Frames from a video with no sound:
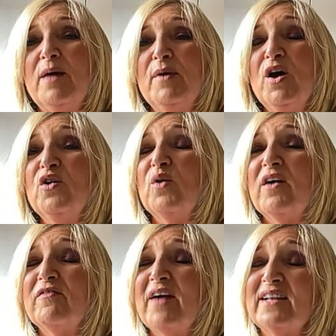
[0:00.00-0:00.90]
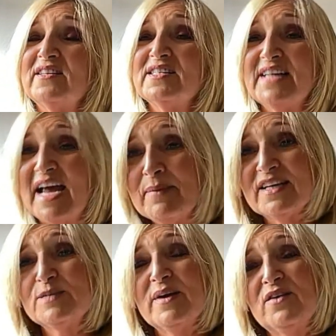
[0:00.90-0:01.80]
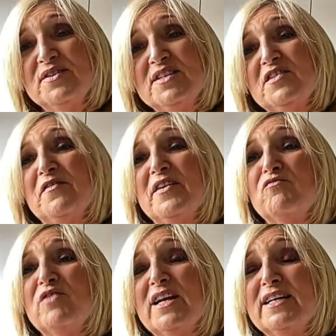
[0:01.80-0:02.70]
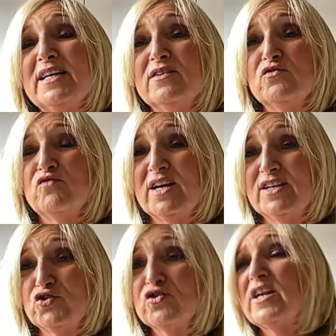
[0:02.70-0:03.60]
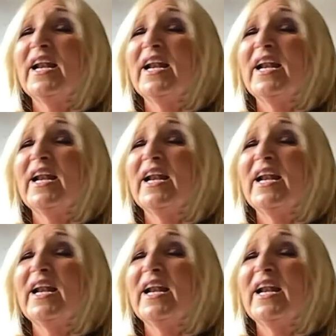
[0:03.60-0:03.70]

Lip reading: who have had the same experiences of it really, really struggling.